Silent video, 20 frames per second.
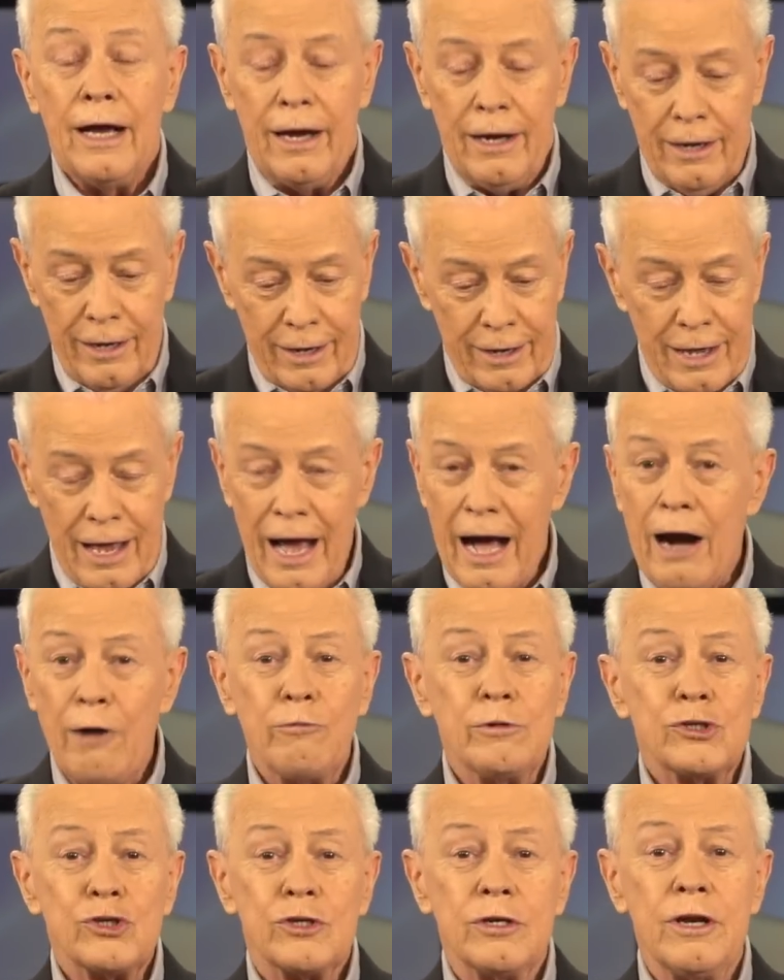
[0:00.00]
Uh, I
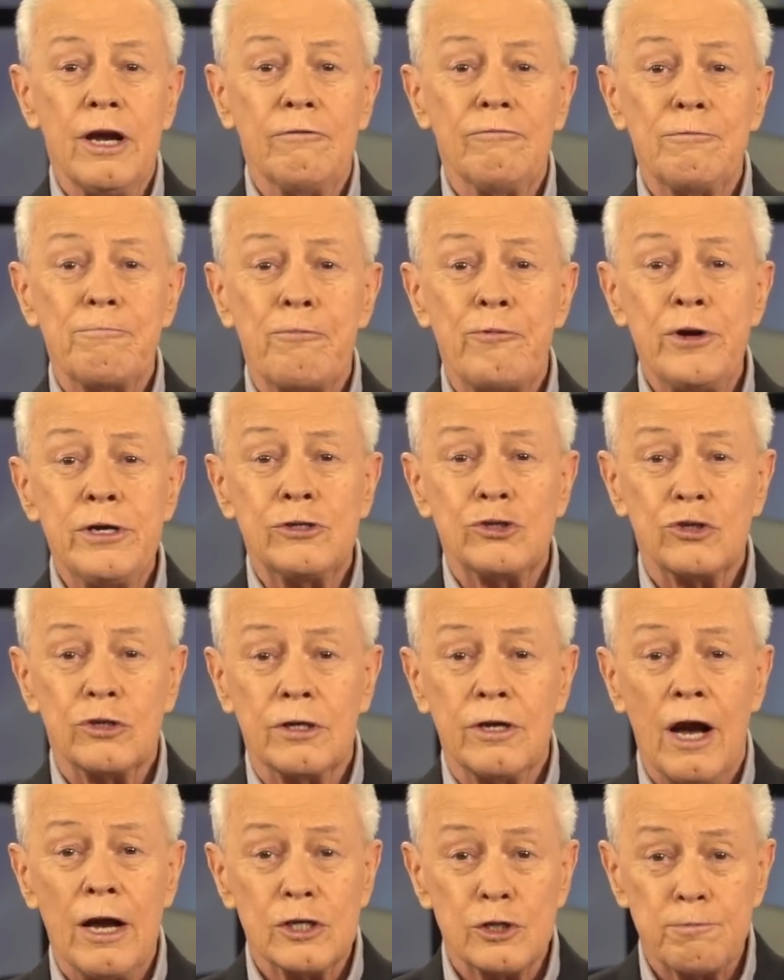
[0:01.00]
was to never preach the
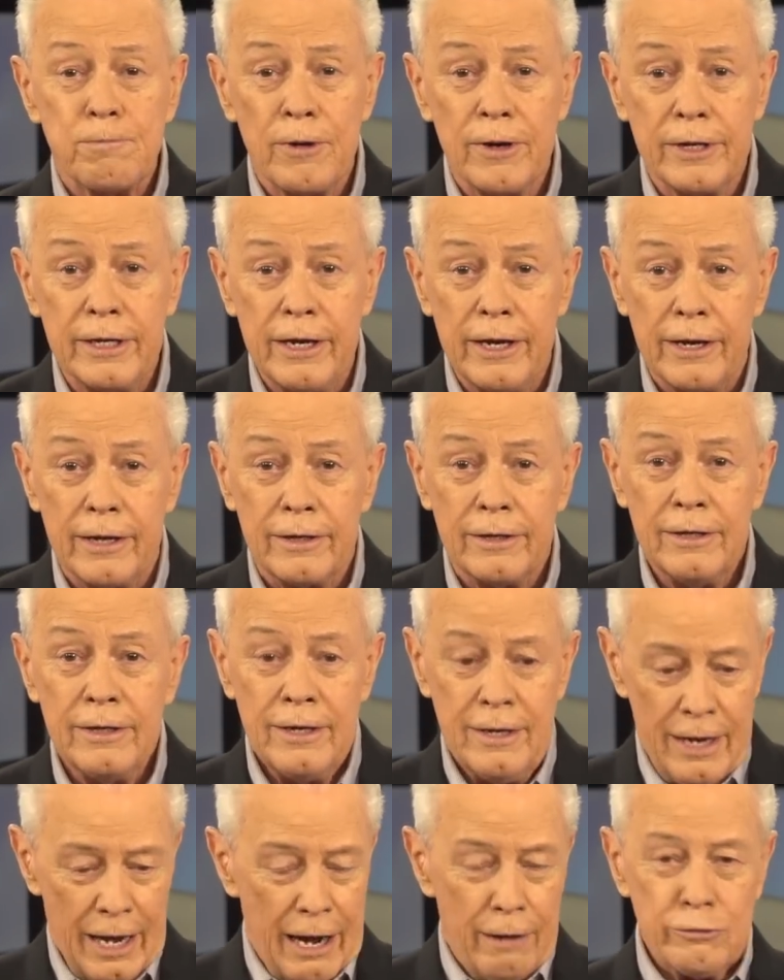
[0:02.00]
gospel again.
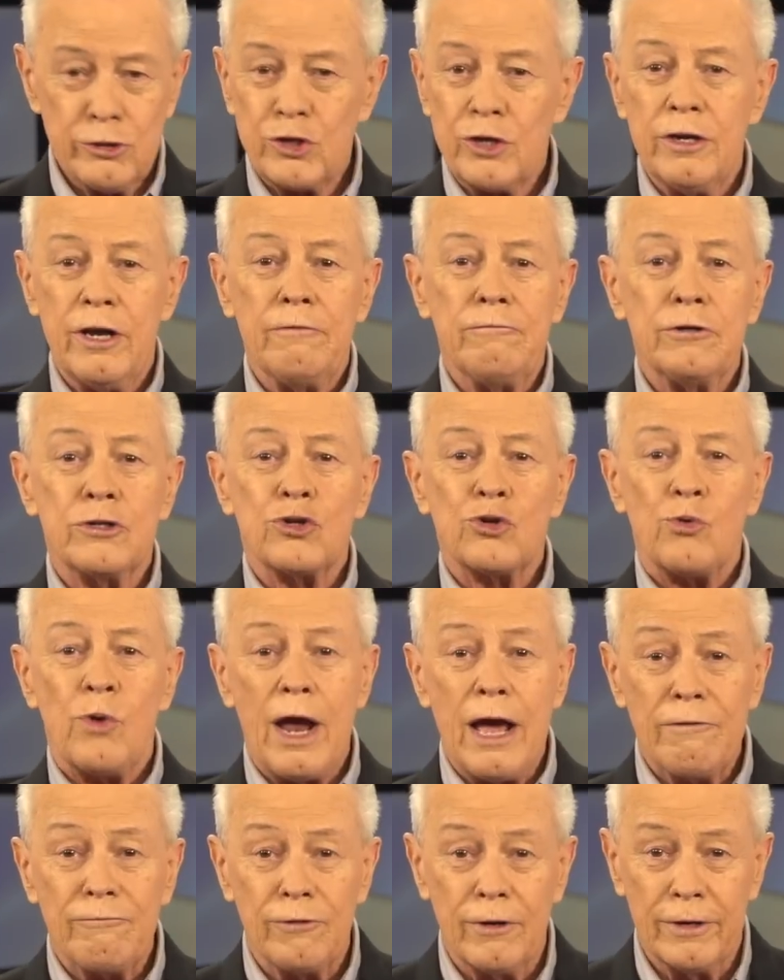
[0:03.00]
I was to never
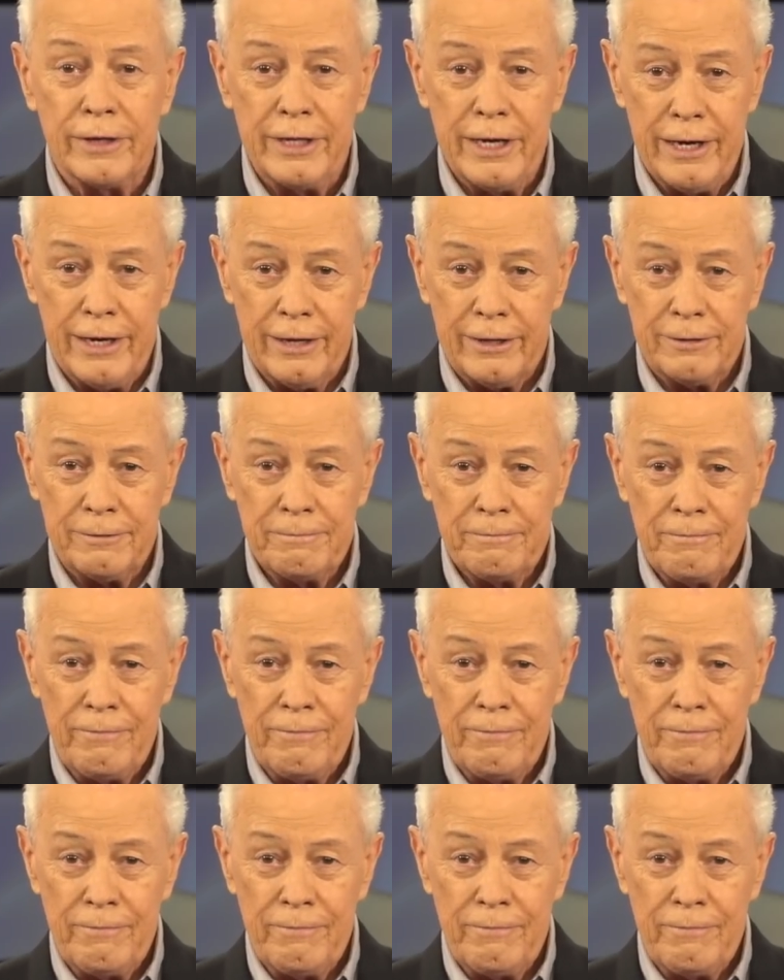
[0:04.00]
travel again.